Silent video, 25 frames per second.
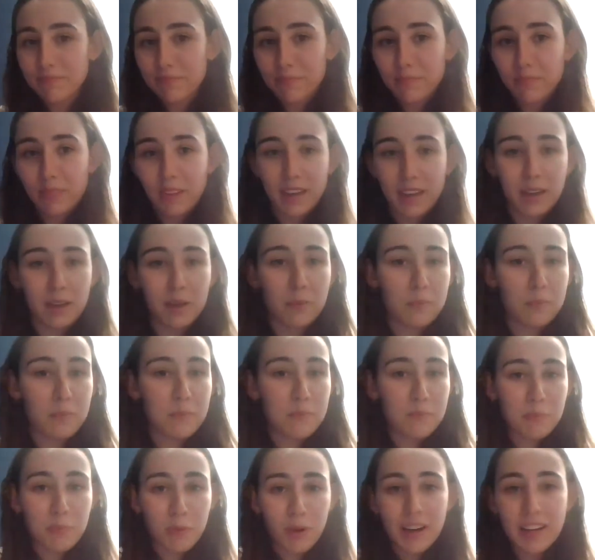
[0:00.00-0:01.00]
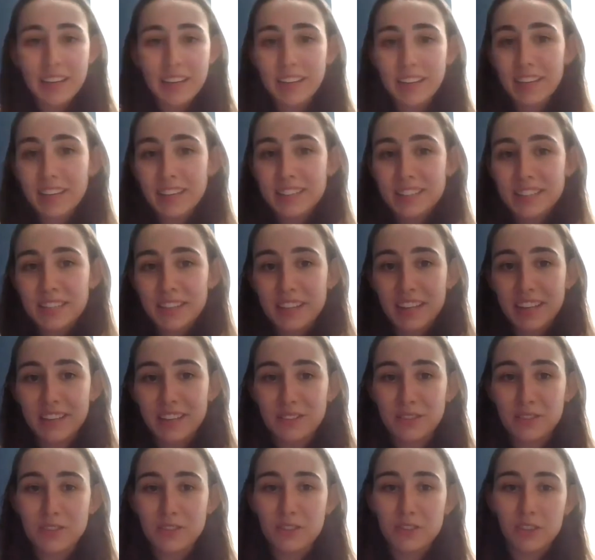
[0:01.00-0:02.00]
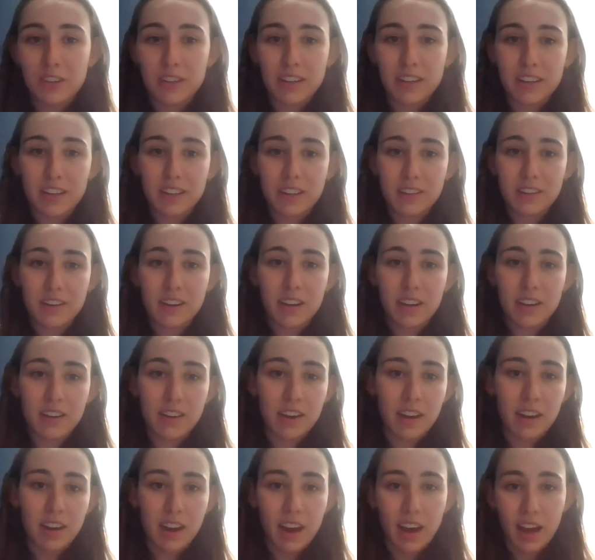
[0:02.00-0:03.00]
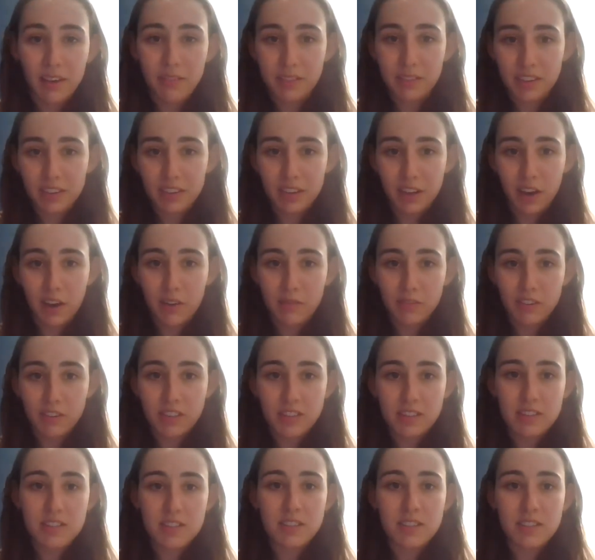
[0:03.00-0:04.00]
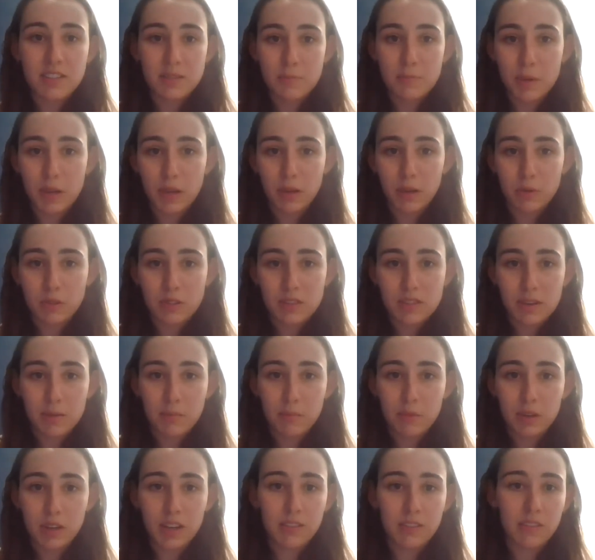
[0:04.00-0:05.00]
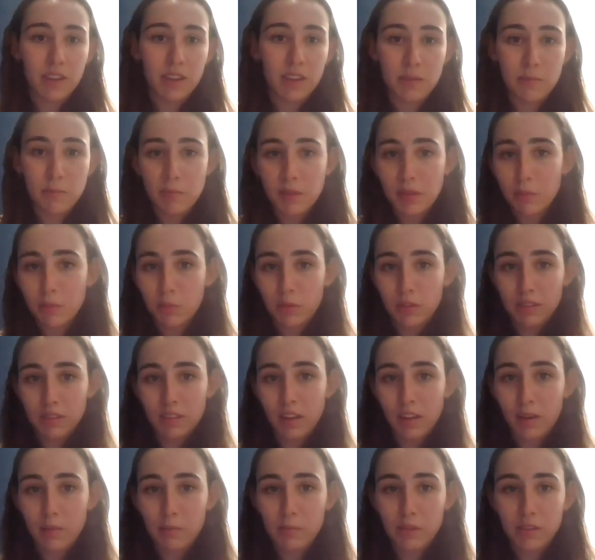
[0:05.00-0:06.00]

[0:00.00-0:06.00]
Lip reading: like breaking into the industry and having the confidence to speak with somebody and then meet with them,